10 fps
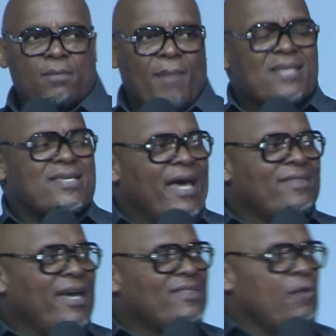base
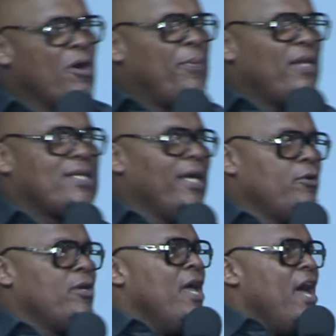they, they were
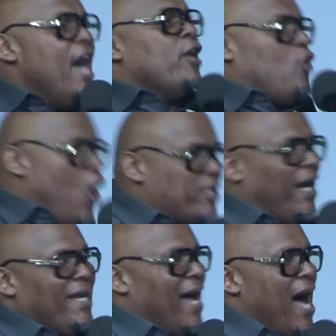between a rock
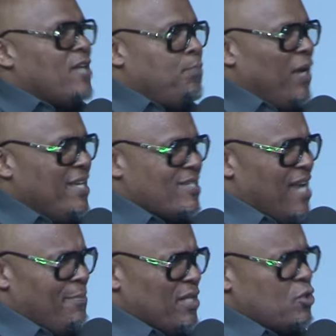and a hard place
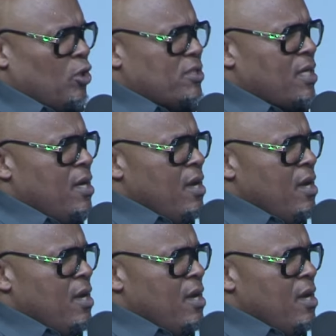lamadot